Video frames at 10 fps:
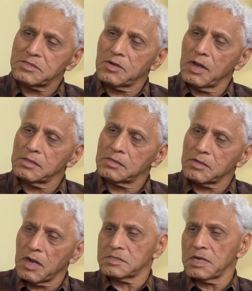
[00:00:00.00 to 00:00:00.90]
strength
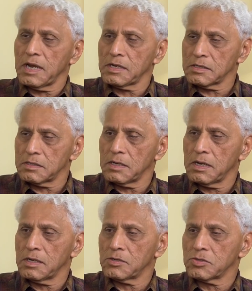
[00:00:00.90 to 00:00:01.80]
translated
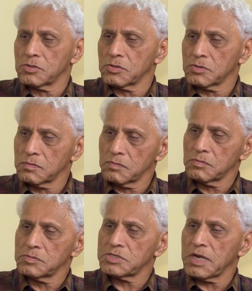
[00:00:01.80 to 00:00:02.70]
into
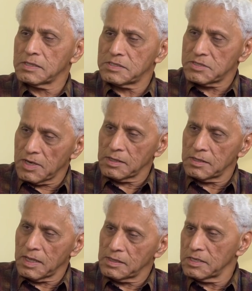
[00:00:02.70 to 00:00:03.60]
shared
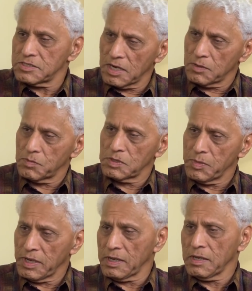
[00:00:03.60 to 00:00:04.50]
strength that they shared with
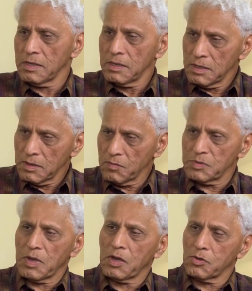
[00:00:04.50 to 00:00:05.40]
me,
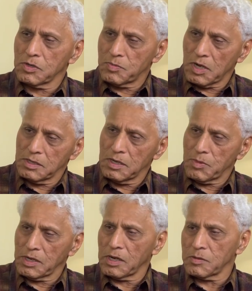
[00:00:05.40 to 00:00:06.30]
with my older brother
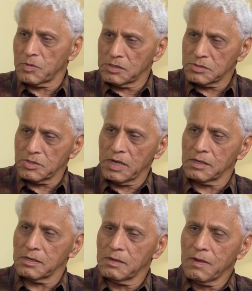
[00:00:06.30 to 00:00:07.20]
and my younger brother,
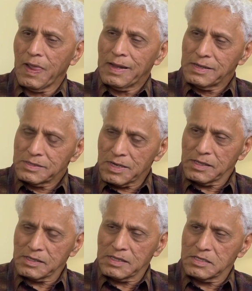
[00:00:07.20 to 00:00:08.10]
Sunil. So I
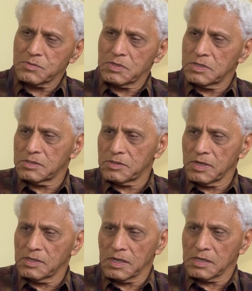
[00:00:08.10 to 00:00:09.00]
think these were the
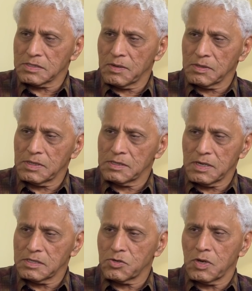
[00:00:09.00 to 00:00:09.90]
three things. I mean,
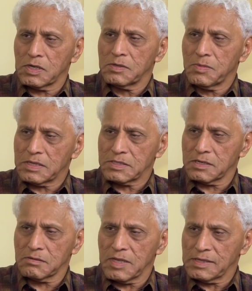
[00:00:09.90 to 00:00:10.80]
there is no other
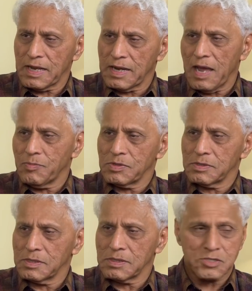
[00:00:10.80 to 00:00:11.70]
magic thing that
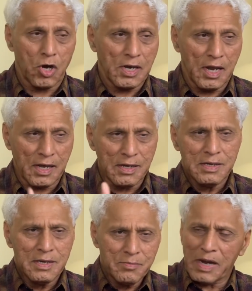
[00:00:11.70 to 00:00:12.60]
happened. It's not like
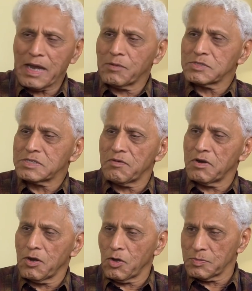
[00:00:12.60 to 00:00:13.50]
my dad was never
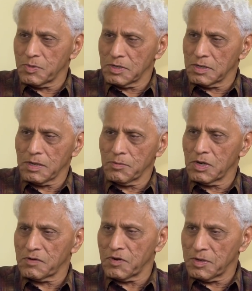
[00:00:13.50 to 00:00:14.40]
an entrepreneur. He
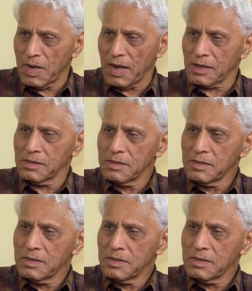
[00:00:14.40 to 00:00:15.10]
worked for a bank.